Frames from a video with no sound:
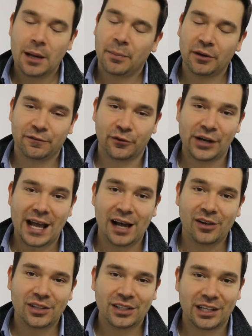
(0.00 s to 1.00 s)
but for
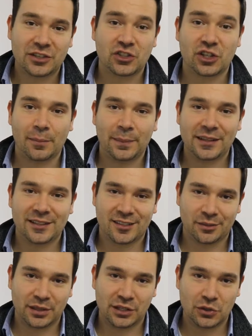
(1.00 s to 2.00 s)
now, let's jump into
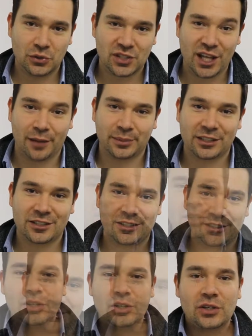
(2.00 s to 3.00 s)
some of the news
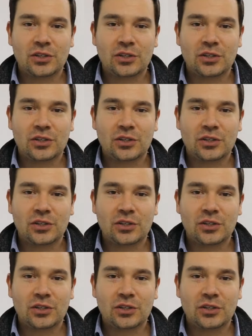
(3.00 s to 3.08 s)
topics.